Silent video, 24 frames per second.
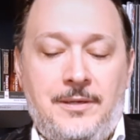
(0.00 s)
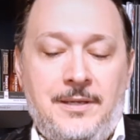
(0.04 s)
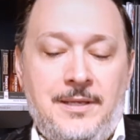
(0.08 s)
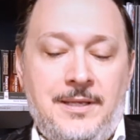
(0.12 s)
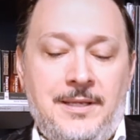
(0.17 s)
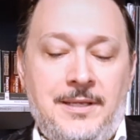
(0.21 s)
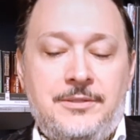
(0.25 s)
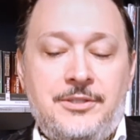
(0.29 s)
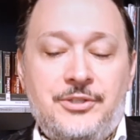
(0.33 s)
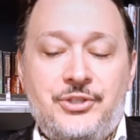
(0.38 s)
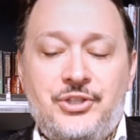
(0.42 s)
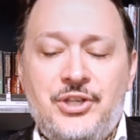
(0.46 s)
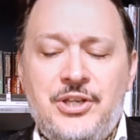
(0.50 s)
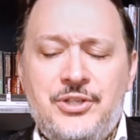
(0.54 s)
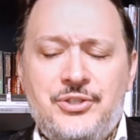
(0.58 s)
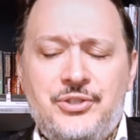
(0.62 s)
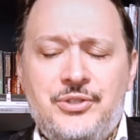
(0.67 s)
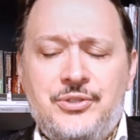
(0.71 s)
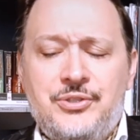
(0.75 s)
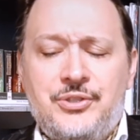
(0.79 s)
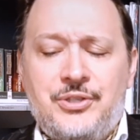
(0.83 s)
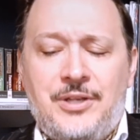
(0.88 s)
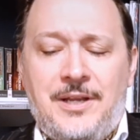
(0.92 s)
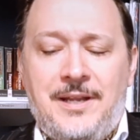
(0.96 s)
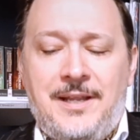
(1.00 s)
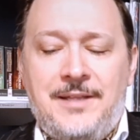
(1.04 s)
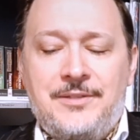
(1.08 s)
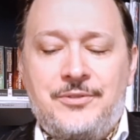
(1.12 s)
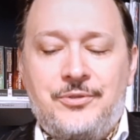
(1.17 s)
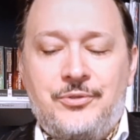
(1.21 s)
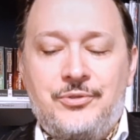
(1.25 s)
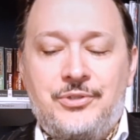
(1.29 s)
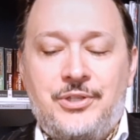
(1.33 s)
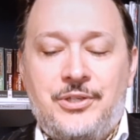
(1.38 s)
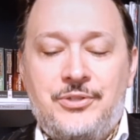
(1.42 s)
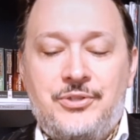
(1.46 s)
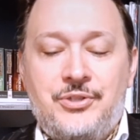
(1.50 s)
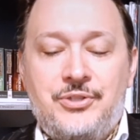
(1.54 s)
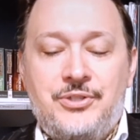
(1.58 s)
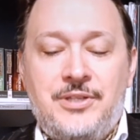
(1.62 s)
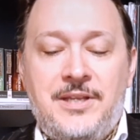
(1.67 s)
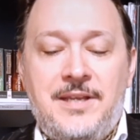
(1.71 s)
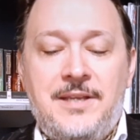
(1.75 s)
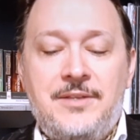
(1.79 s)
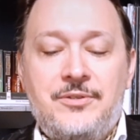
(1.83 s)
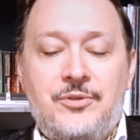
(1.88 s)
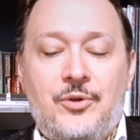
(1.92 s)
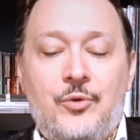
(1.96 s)
Decisions and answers such as
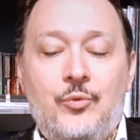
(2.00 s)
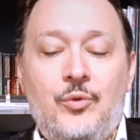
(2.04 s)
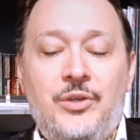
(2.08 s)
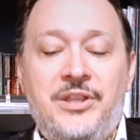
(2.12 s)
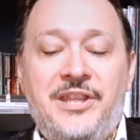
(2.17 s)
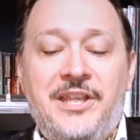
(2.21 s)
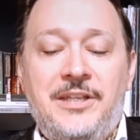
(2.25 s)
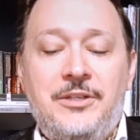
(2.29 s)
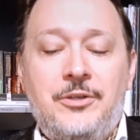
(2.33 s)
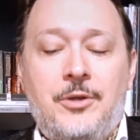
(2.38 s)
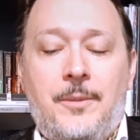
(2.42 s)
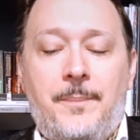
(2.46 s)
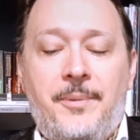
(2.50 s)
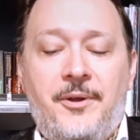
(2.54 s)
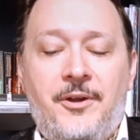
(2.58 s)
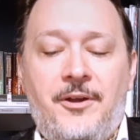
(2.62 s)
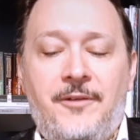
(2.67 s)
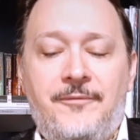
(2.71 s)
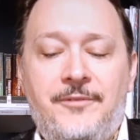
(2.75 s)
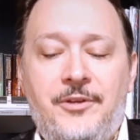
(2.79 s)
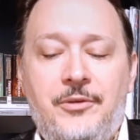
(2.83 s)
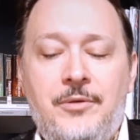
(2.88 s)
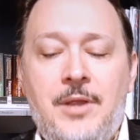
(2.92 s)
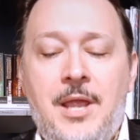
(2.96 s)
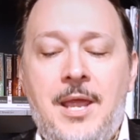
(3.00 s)
these are within your purview